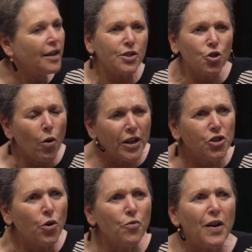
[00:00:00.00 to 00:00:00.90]
I was
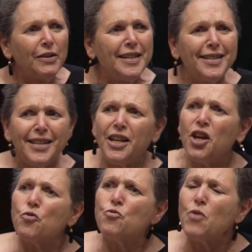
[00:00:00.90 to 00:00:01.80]
talking to a very
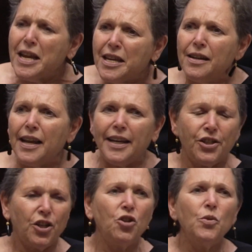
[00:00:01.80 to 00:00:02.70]
senior
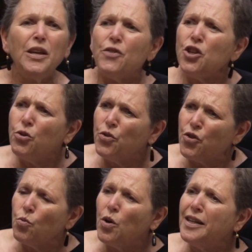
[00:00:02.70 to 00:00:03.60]
regulator who even
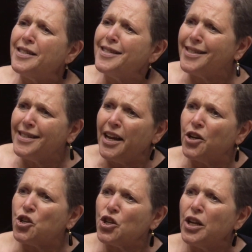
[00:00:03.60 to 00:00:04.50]
used the word
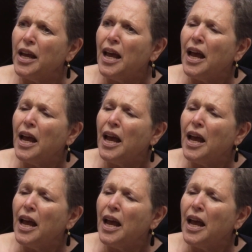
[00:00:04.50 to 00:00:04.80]
snitch.